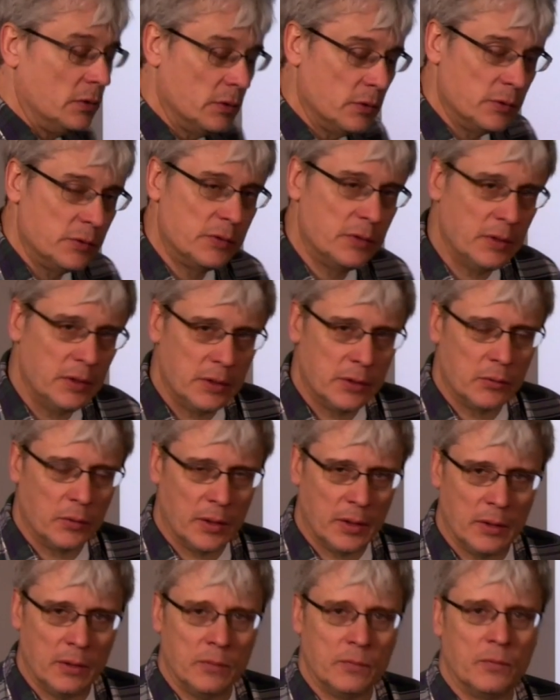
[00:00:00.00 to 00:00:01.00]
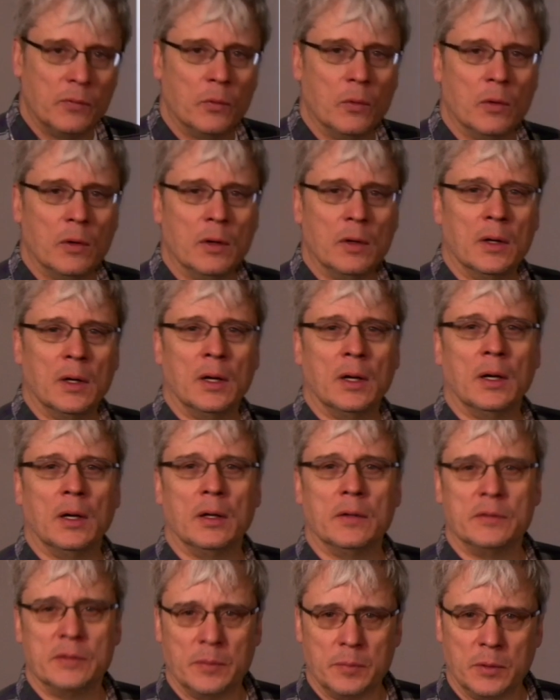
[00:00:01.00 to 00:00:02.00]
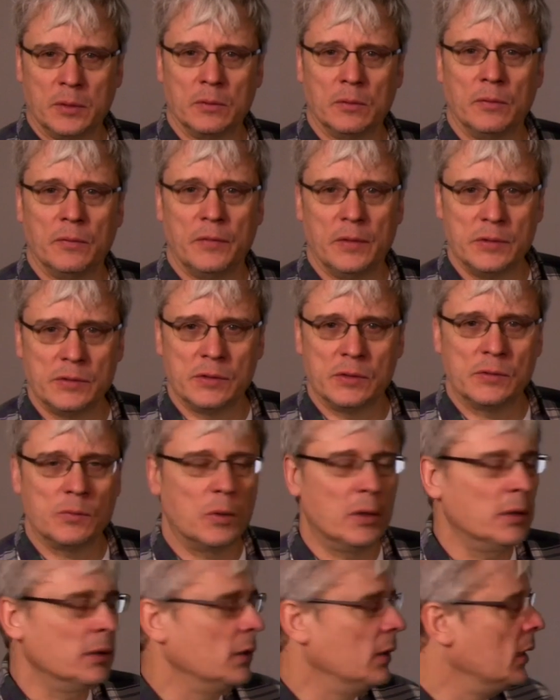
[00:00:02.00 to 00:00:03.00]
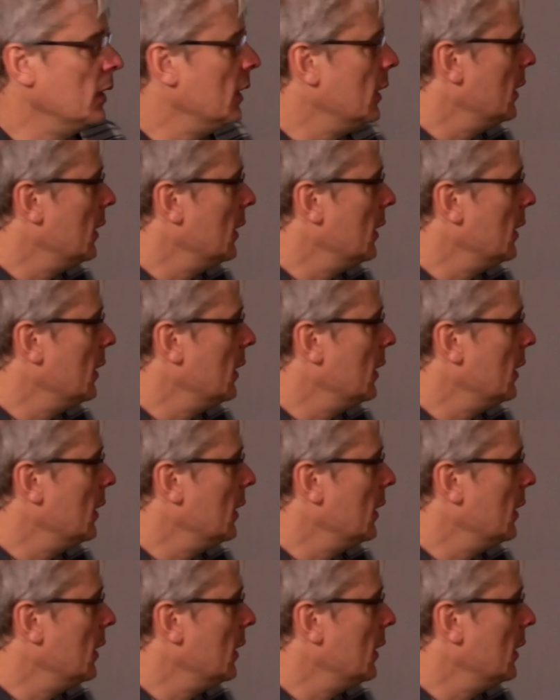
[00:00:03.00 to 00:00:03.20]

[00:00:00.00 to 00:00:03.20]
is the credit for uh, typical thesis work.